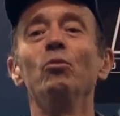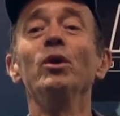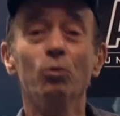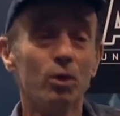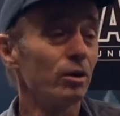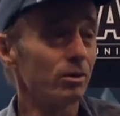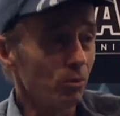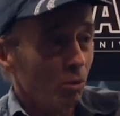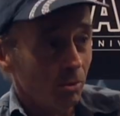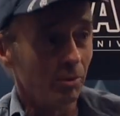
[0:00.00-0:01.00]
we
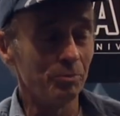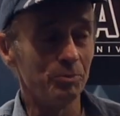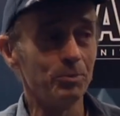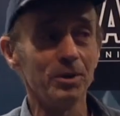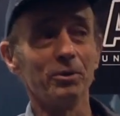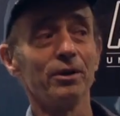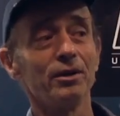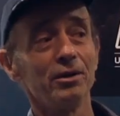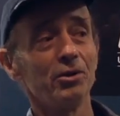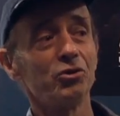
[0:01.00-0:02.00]
work, all the people
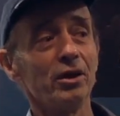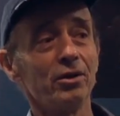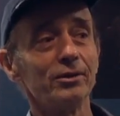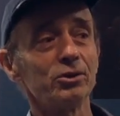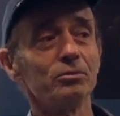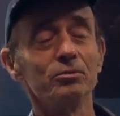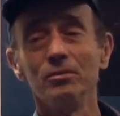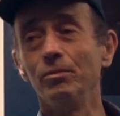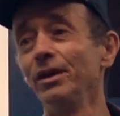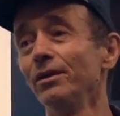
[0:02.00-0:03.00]
at the center,
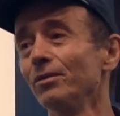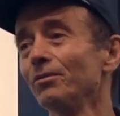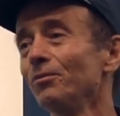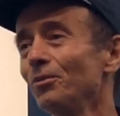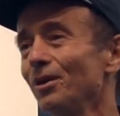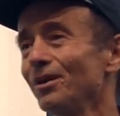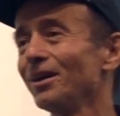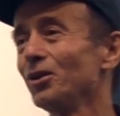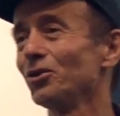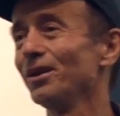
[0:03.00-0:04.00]
except me, and
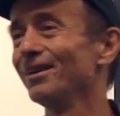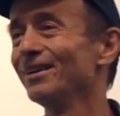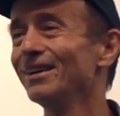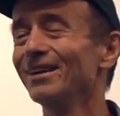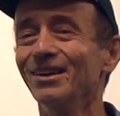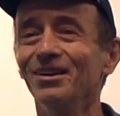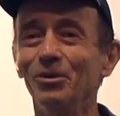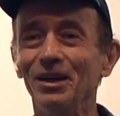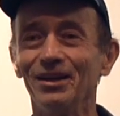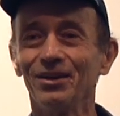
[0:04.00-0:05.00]
occasionally
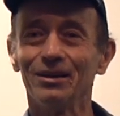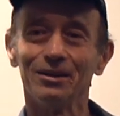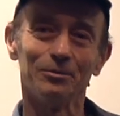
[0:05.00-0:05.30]
we get